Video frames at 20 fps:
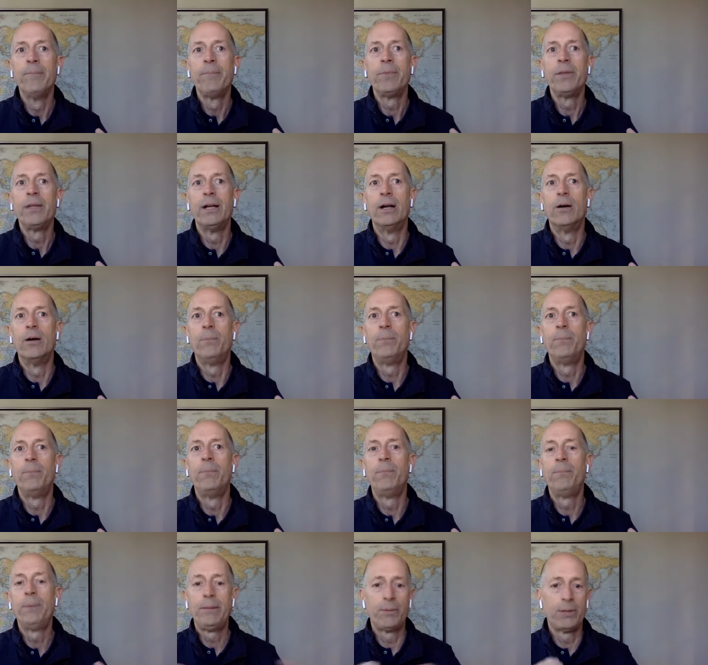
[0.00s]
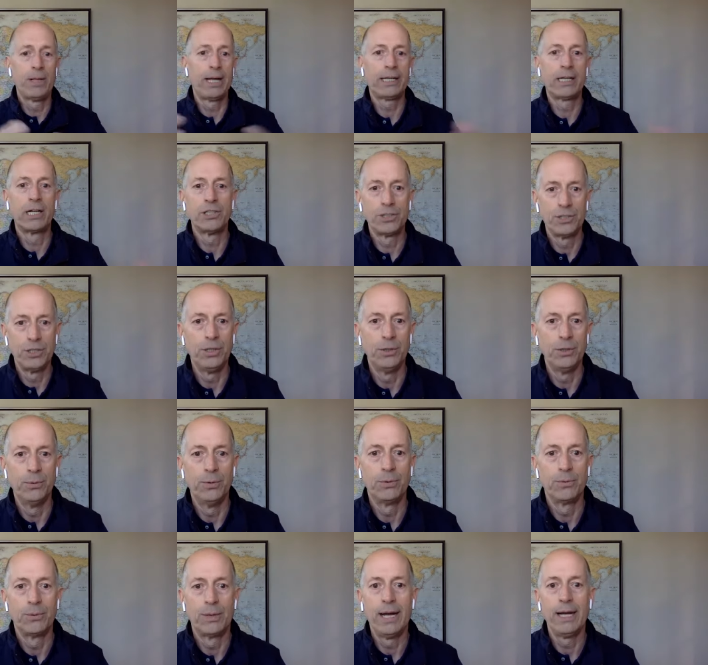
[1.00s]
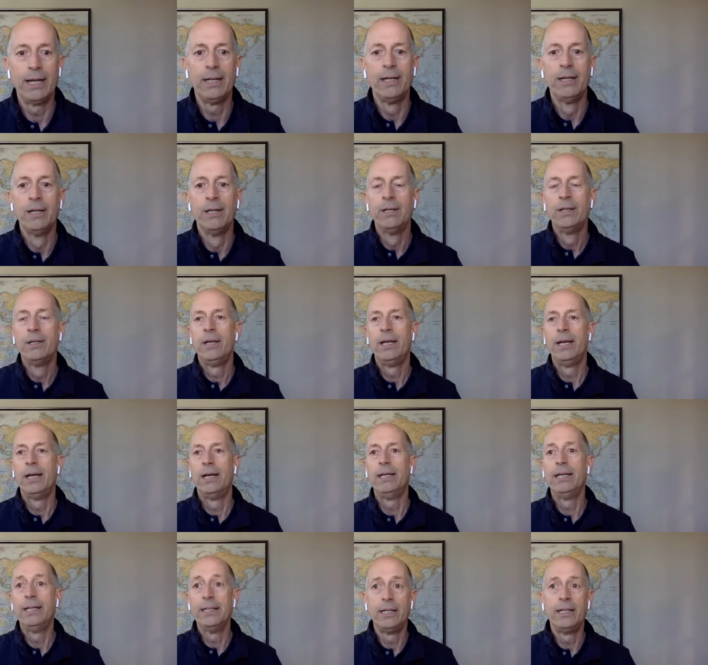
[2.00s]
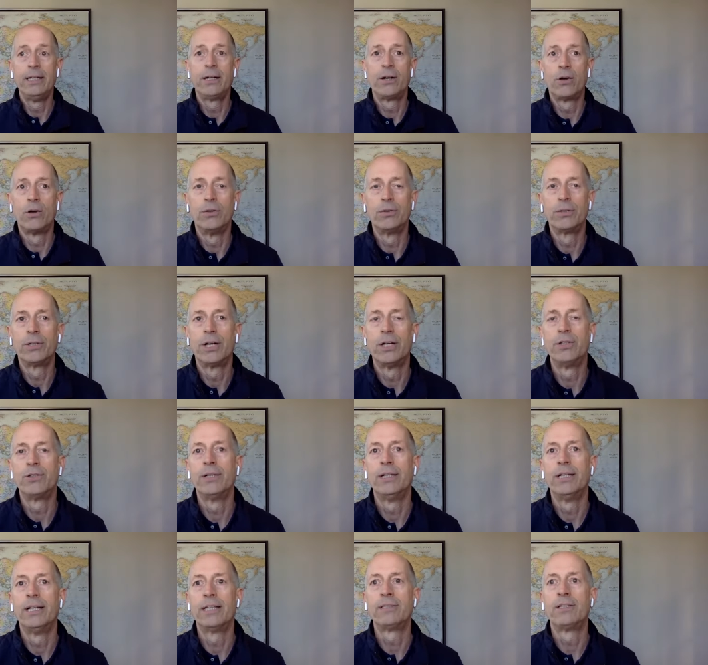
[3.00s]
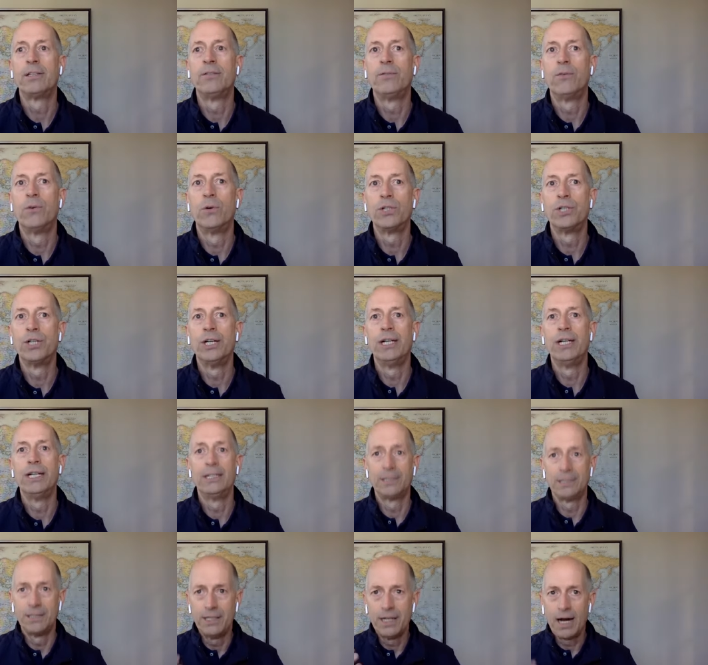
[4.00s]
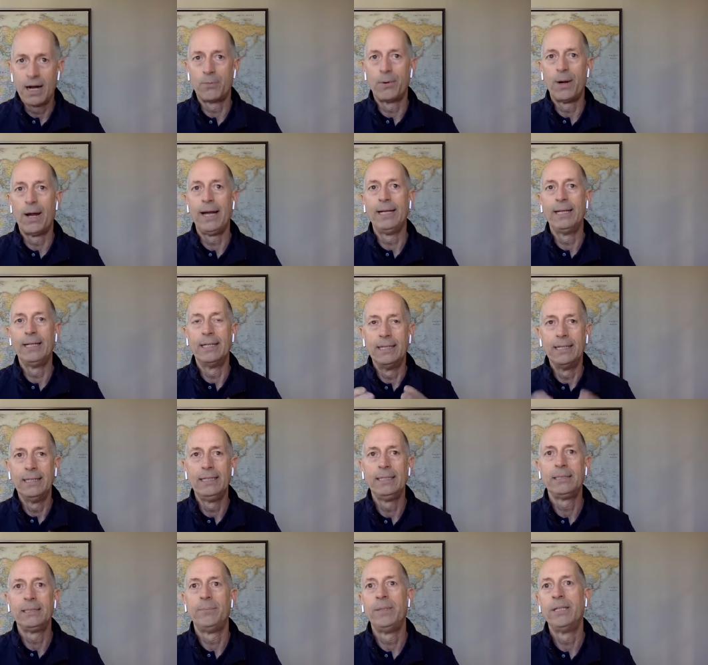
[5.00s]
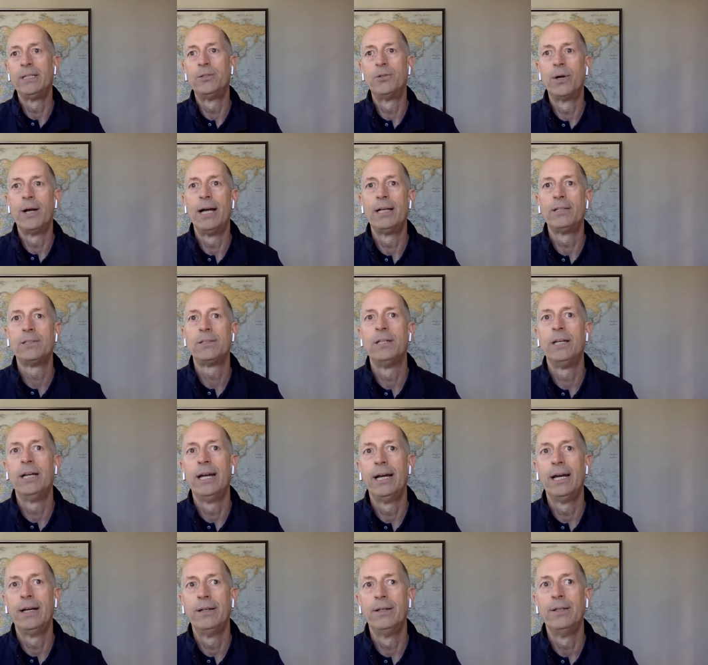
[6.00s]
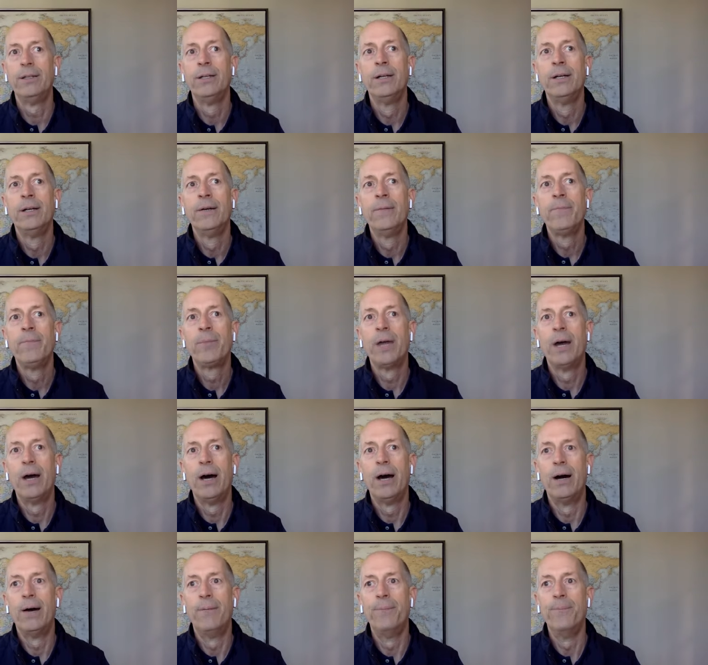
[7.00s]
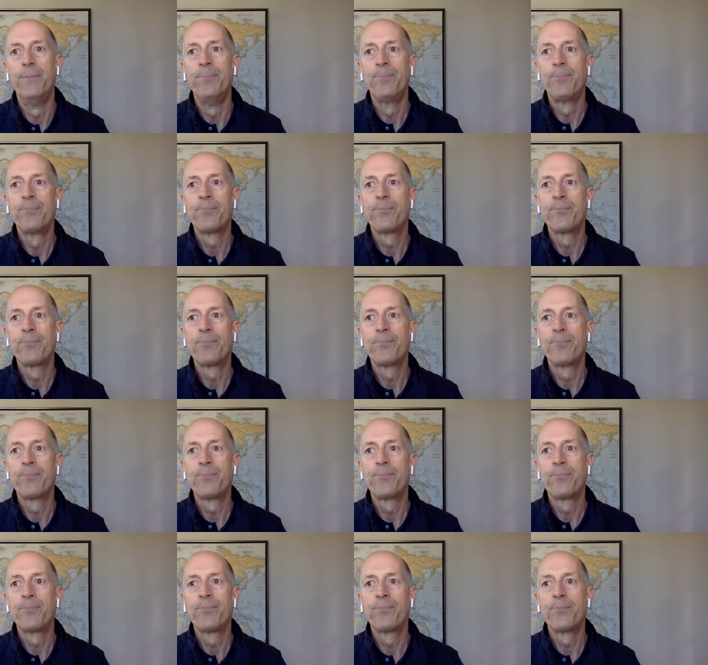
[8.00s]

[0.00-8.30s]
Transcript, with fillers: you know people like us do right in, in our own country and that's unfortunate and it's not right and it needs to be addressed and um,